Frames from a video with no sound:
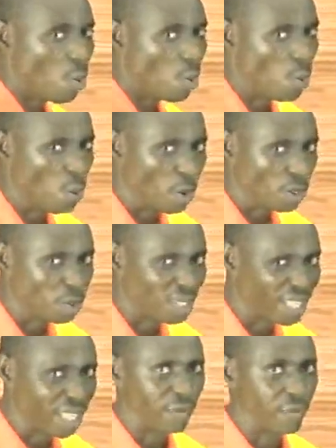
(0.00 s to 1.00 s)
you must be
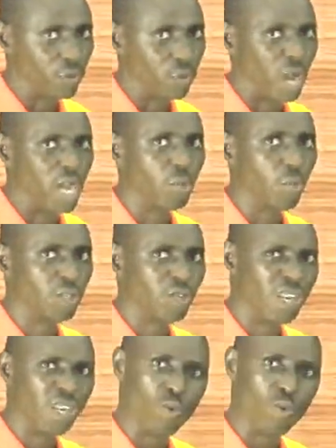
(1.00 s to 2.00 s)
careful and you must be
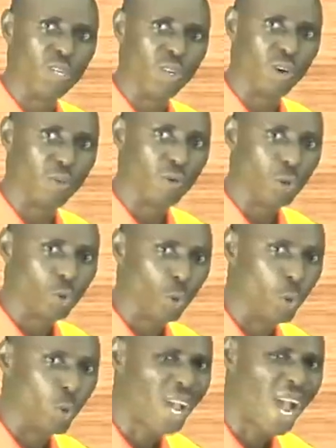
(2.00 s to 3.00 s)
very good enough to
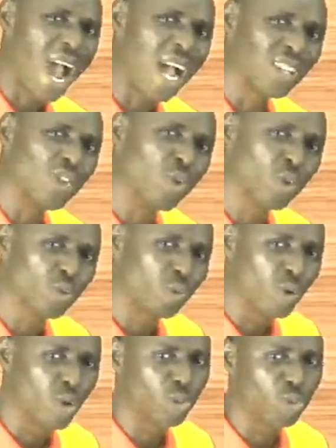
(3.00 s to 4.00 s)
look at those
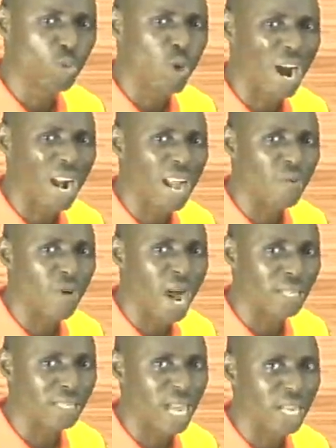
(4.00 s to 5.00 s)
figures you arrive
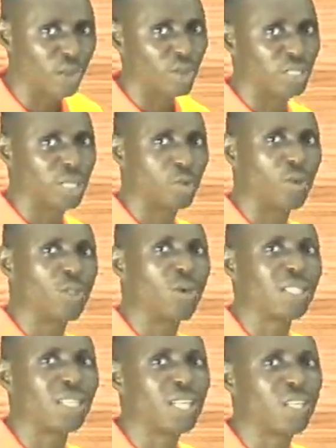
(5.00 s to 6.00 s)
at the onset when you are
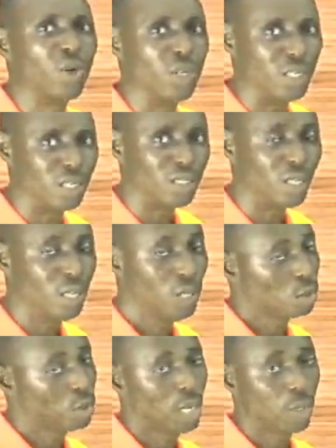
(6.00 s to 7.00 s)
taking your readings,
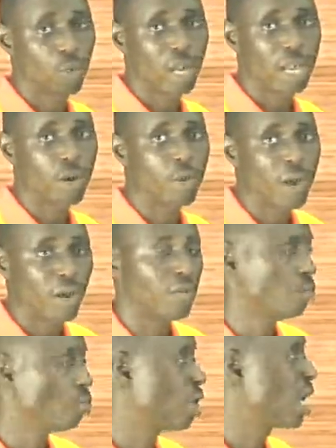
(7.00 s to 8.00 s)
so that you won't end up
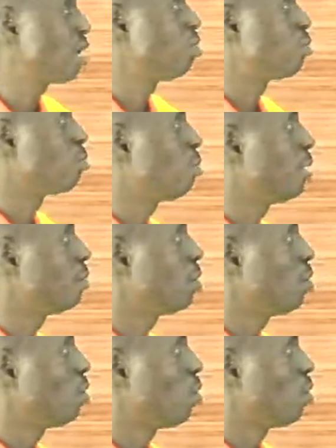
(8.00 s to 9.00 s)
having one kind of problem
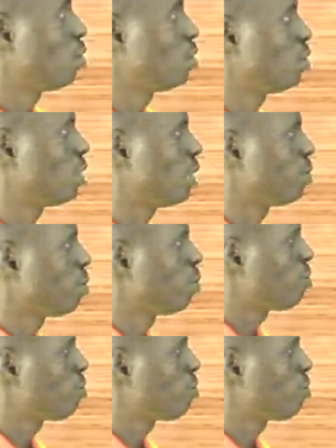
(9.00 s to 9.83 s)
or the other. But